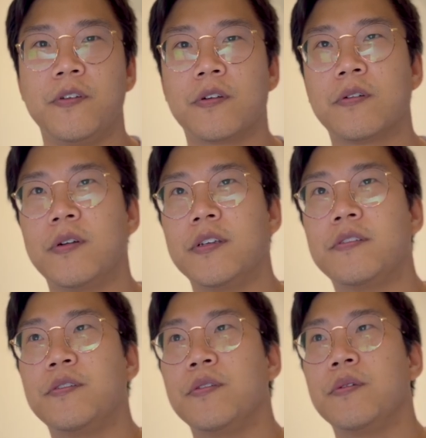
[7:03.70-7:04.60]
going
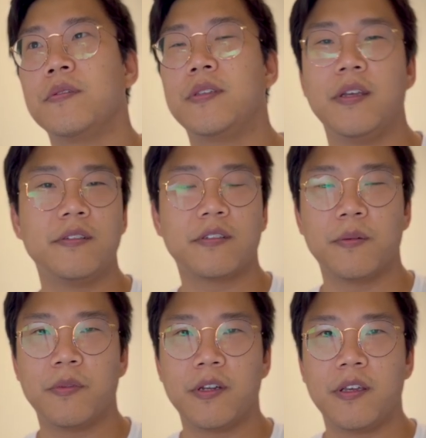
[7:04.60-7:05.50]
to teach
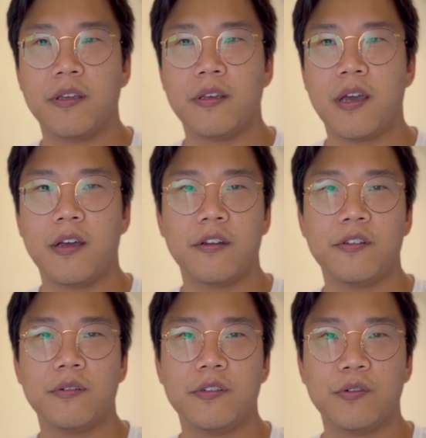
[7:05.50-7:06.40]
somebody how to
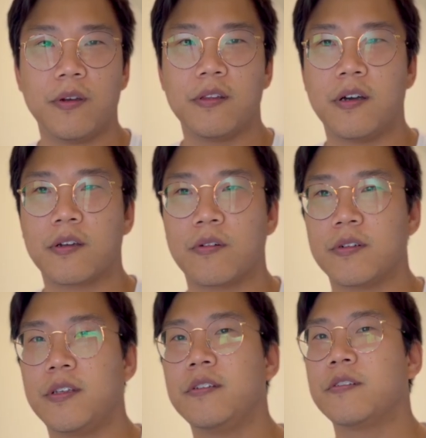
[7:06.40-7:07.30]
do a joint lock or
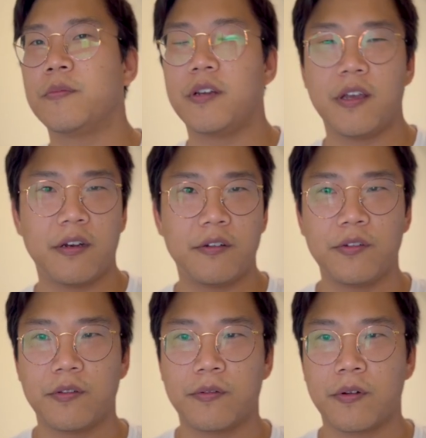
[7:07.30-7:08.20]
teach somebody how to
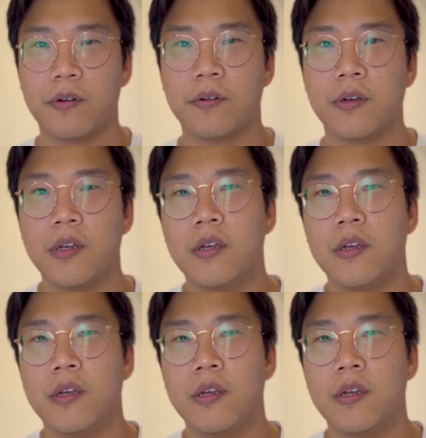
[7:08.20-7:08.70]
do a throw,